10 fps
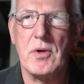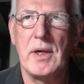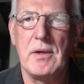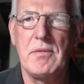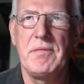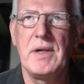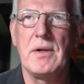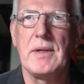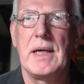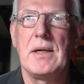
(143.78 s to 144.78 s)
and
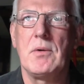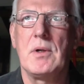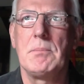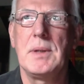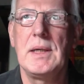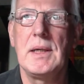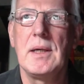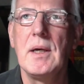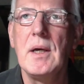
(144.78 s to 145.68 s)
figure that out completely.